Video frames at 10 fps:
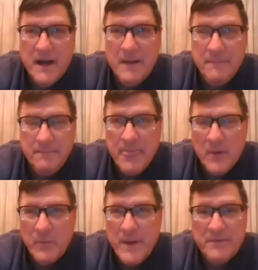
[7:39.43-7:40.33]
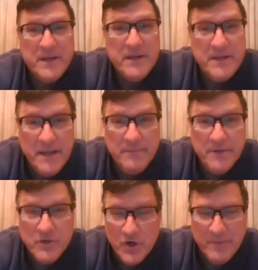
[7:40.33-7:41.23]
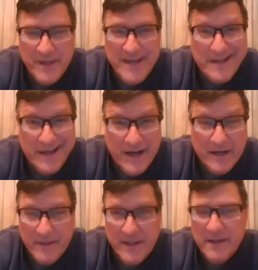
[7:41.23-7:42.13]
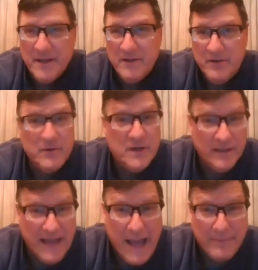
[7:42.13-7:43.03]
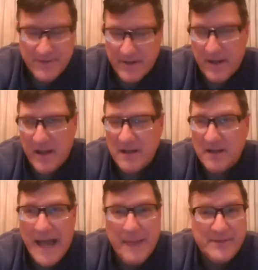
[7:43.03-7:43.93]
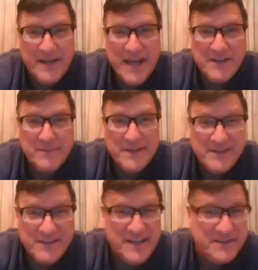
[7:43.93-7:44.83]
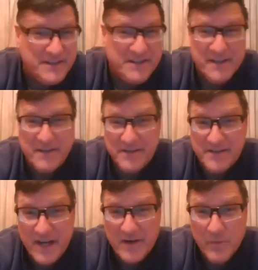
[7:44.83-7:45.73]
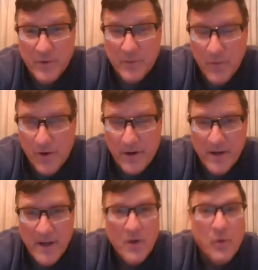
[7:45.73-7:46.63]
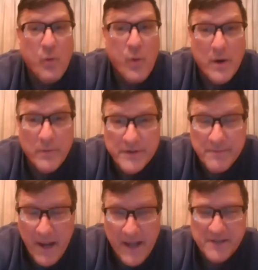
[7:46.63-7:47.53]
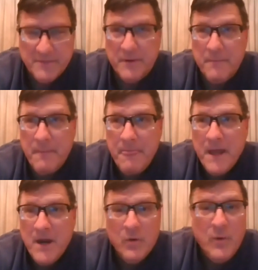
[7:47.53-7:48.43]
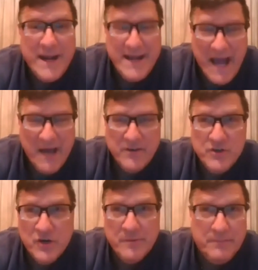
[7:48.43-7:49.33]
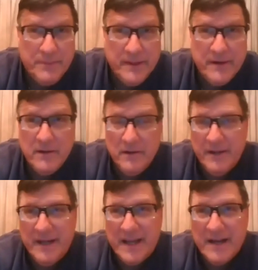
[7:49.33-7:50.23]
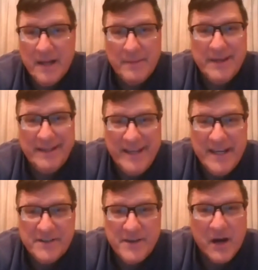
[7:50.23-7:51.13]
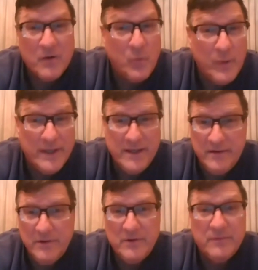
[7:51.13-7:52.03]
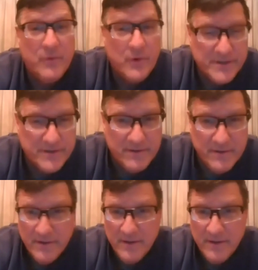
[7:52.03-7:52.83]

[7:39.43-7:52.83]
Um, we have condemned the German economy to collapse, a collapse that hasn't been seen since the end of the Second World War. We're responsible. Right now, the German political and economic elites aren't willing to divorce